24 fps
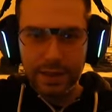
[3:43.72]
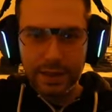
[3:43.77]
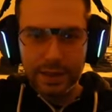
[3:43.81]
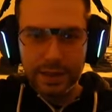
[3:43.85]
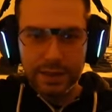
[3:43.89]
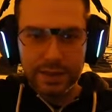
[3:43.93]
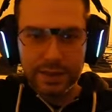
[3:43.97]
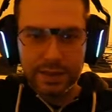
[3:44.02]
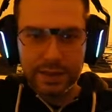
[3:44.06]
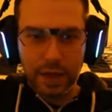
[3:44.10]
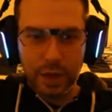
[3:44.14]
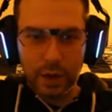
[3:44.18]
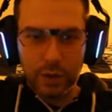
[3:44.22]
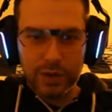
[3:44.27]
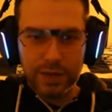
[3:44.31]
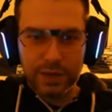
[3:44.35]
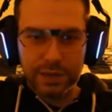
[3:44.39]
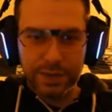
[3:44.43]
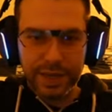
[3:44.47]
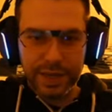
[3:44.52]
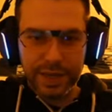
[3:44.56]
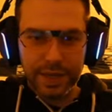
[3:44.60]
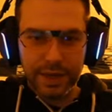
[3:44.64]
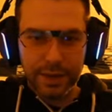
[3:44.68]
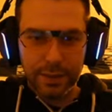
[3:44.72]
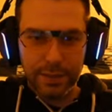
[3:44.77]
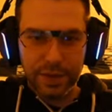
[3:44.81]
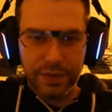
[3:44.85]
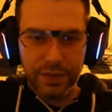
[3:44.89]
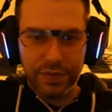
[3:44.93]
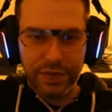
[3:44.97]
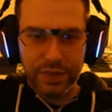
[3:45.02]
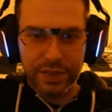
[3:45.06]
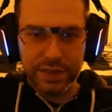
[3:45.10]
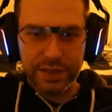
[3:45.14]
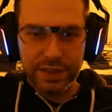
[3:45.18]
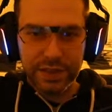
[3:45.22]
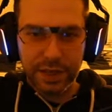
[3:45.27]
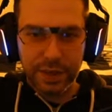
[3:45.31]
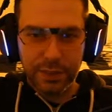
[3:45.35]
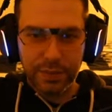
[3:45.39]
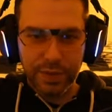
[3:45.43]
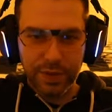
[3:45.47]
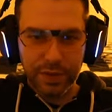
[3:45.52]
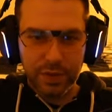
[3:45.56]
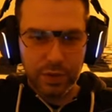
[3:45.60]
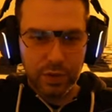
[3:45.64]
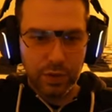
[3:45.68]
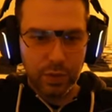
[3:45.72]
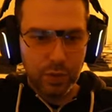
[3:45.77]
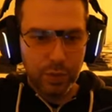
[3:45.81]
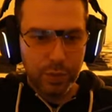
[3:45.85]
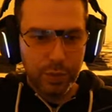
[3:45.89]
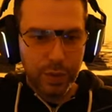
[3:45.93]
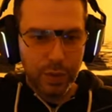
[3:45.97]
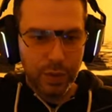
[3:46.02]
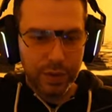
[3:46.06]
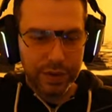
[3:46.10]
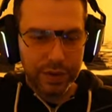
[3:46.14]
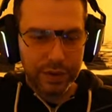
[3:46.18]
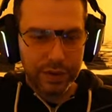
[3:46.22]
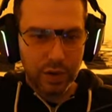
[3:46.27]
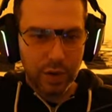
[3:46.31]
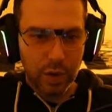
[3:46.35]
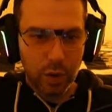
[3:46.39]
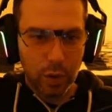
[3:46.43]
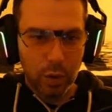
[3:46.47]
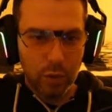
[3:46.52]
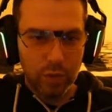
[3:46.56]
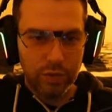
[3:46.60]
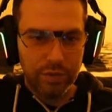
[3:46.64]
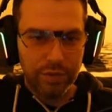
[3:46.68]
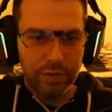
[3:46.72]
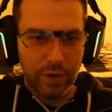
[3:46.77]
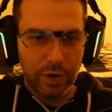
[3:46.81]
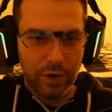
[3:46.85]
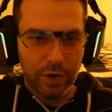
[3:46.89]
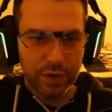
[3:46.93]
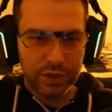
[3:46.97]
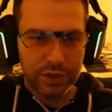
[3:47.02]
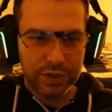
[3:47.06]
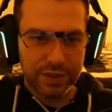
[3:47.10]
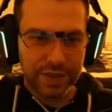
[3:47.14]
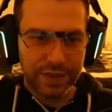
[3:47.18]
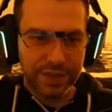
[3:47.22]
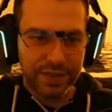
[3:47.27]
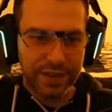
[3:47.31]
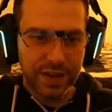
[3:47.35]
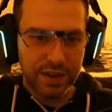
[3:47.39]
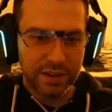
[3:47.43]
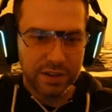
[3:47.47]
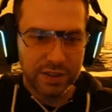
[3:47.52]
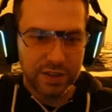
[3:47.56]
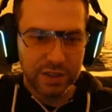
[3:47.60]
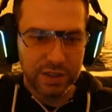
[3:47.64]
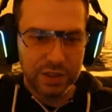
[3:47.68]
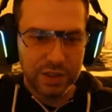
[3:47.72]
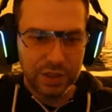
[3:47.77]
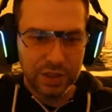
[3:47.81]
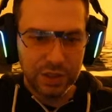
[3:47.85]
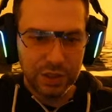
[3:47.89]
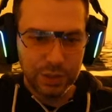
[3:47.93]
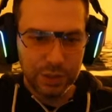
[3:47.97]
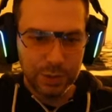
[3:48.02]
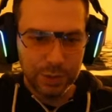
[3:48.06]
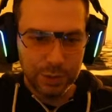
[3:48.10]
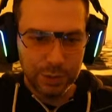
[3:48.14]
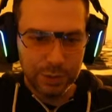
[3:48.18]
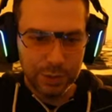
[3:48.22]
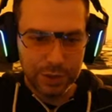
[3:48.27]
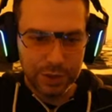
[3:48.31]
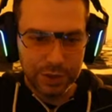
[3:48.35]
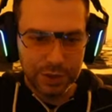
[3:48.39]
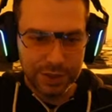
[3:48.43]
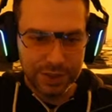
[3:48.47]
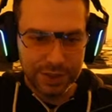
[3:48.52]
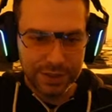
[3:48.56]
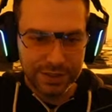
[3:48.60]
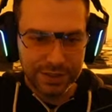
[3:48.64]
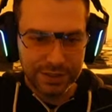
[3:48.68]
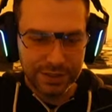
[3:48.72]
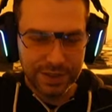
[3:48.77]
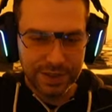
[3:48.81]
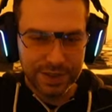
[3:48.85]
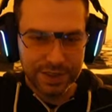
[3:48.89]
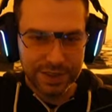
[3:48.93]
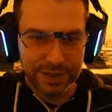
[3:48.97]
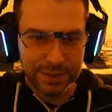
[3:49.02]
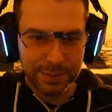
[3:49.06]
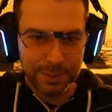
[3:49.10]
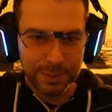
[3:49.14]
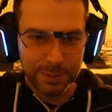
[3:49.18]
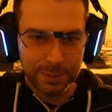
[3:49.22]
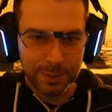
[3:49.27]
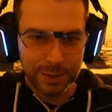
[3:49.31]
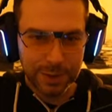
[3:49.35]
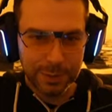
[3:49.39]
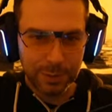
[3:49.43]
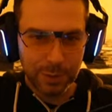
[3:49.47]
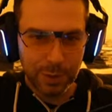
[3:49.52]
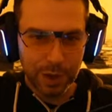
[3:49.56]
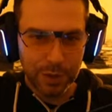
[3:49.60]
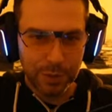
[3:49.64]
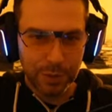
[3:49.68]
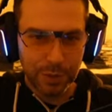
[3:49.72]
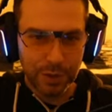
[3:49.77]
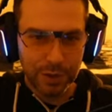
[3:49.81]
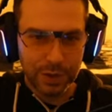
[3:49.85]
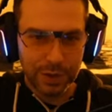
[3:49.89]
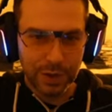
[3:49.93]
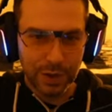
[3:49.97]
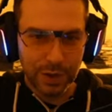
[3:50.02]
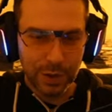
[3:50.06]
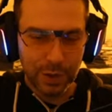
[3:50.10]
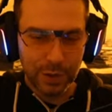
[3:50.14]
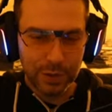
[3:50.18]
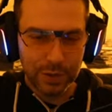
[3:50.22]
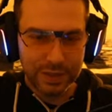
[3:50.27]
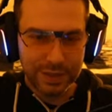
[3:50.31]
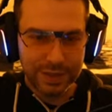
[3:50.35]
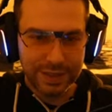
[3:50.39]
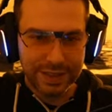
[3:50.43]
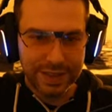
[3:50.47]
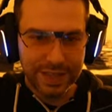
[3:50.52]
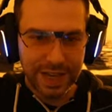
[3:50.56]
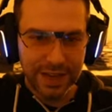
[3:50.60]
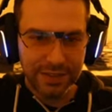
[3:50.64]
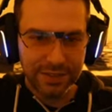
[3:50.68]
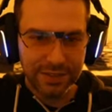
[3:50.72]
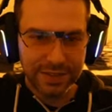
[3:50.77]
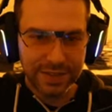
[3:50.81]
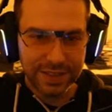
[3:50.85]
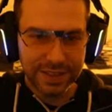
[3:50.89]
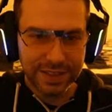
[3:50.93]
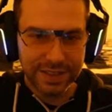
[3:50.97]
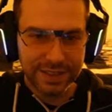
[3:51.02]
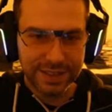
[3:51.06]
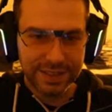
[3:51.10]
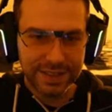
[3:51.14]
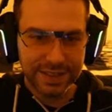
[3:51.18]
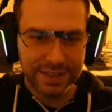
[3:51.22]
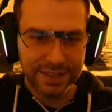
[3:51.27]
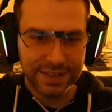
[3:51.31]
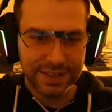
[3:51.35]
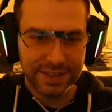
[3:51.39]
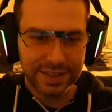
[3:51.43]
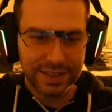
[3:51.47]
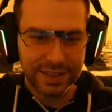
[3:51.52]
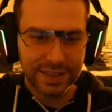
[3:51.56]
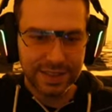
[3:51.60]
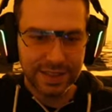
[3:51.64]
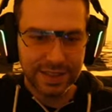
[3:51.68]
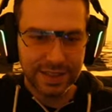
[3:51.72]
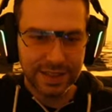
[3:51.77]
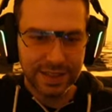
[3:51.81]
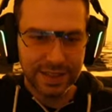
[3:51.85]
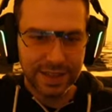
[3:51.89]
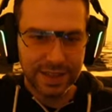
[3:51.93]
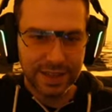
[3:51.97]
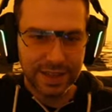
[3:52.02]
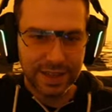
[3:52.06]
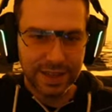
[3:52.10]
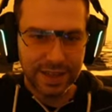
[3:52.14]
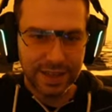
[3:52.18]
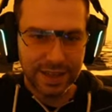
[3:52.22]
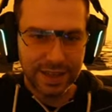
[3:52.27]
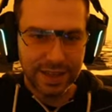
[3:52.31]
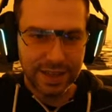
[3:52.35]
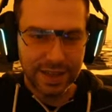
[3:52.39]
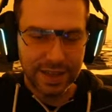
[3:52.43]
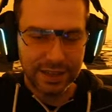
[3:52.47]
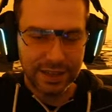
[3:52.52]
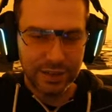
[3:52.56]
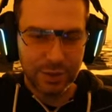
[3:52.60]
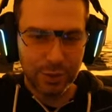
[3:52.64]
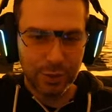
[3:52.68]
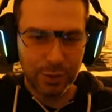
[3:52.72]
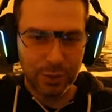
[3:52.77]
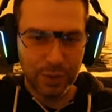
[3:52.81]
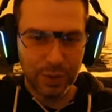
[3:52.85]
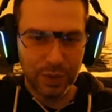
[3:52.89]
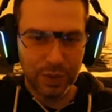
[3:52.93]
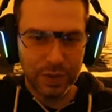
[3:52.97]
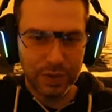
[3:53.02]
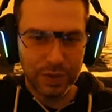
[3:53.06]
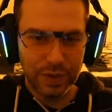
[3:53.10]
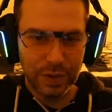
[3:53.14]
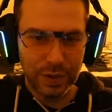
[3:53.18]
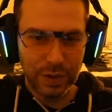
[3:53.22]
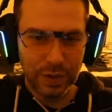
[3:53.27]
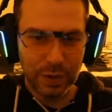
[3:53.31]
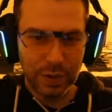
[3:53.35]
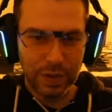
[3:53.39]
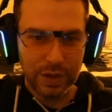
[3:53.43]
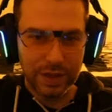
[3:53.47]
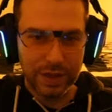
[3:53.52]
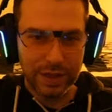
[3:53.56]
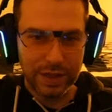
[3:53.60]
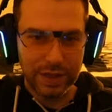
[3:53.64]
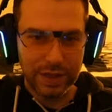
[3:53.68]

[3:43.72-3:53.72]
Scouts Mail, but this time the 2.0 version, and there is a huge difference between 1.0 deftness and 2.0